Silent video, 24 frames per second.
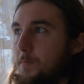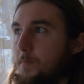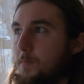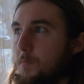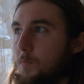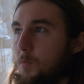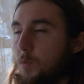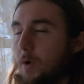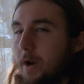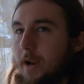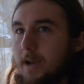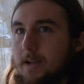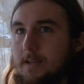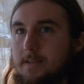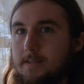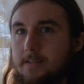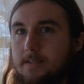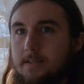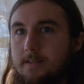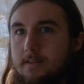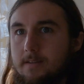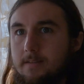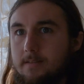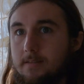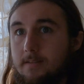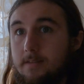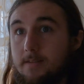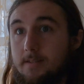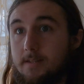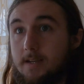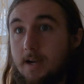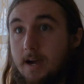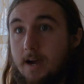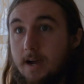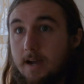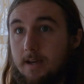what I see in
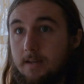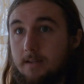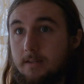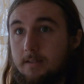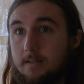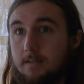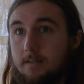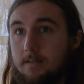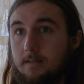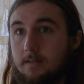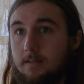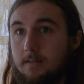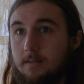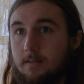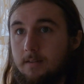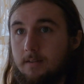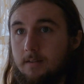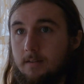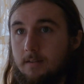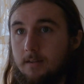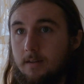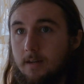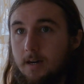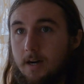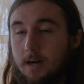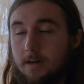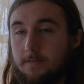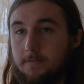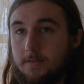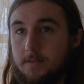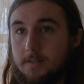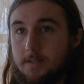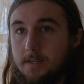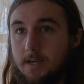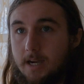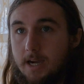society.
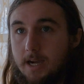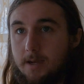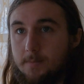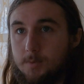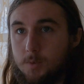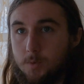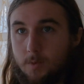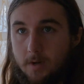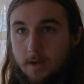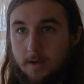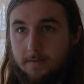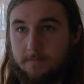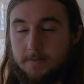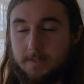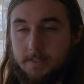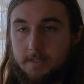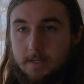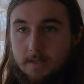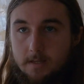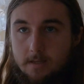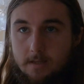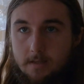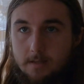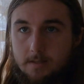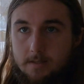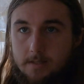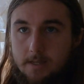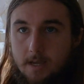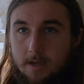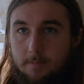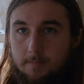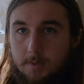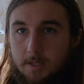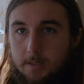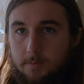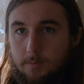Oftentimes what I've seen is
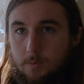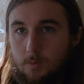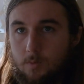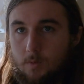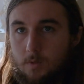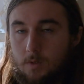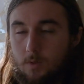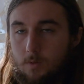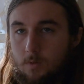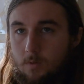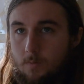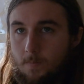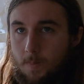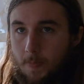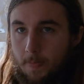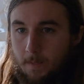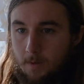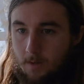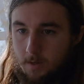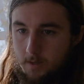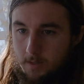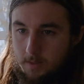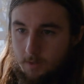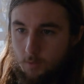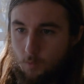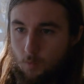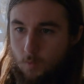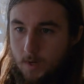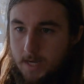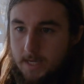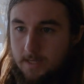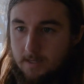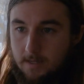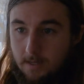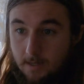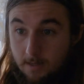that people they'll
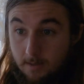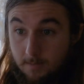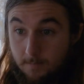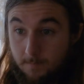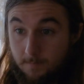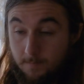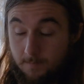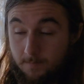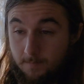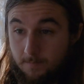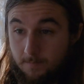wake up